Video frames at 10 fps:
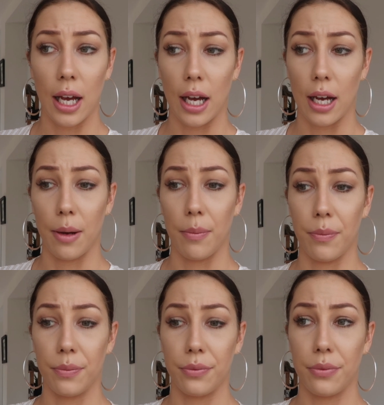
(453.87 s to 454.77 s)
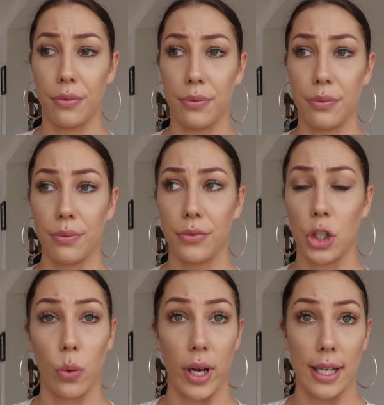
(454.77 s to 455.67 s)
um,
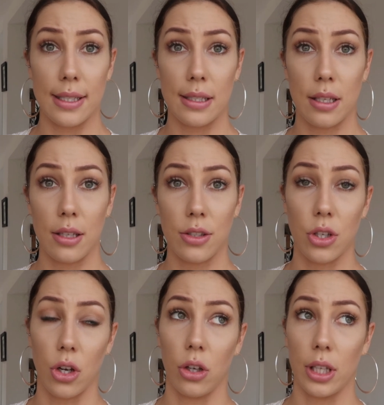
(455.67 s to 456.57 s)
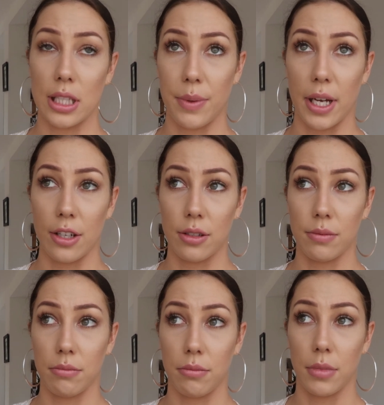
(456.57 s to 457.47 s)
US. So that's about
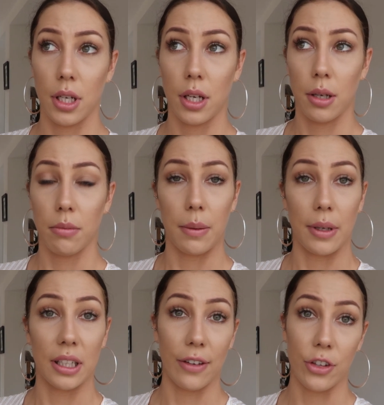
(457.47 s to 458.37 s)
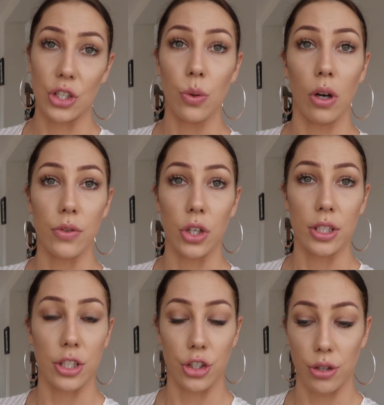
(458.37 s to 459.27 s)
maybe 11, 12
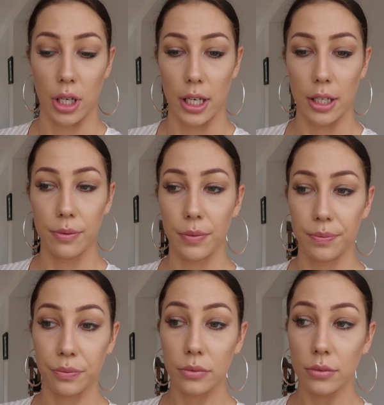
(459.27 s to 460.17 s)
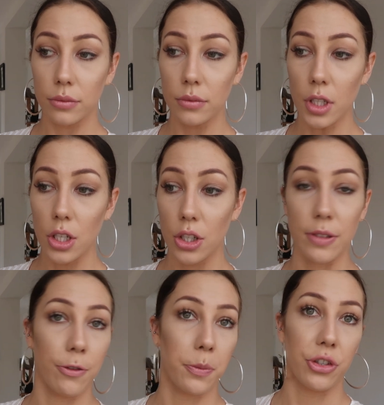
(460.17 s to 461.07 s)
dollars Australian.
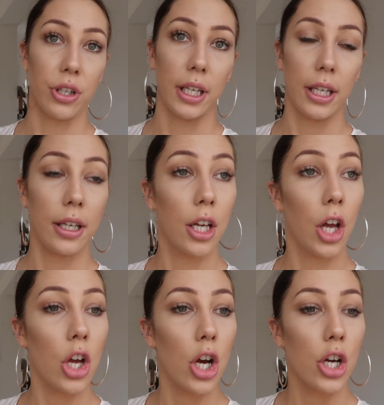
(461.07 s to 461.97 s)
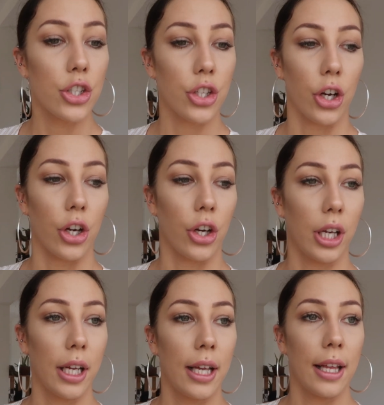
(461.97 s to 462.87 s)
I'm from Australia. So
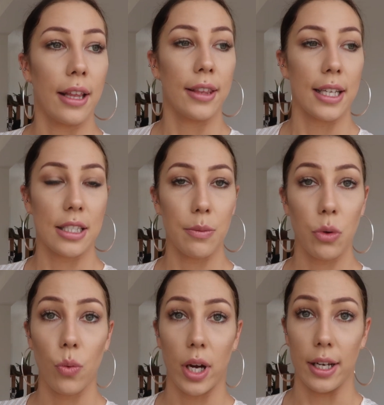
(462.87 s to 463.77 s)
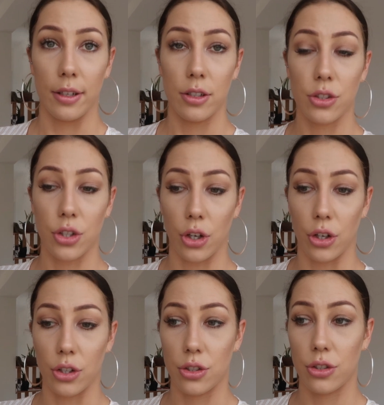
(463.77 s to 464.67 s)
that's number one.
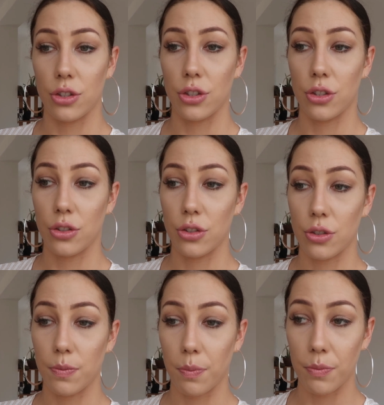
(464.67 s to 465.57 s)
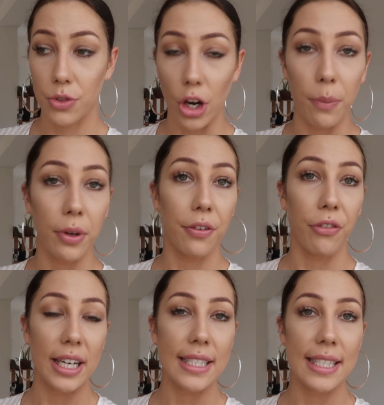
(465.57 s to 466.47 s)
So don't be
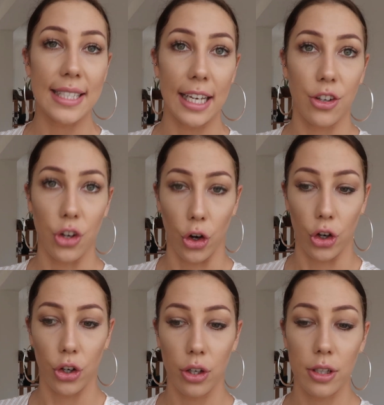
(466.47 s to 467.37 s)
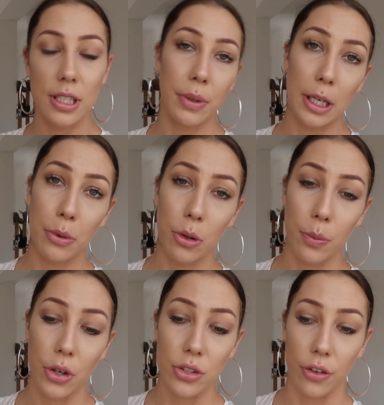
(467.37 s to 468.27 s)
afraid to say no to people
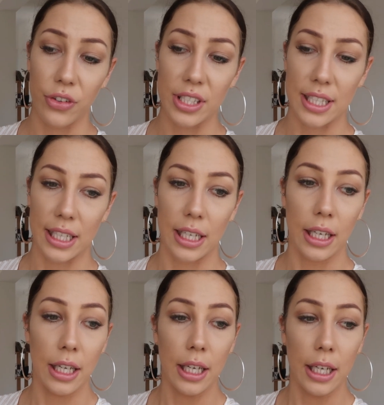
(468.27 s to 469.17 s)
because obviously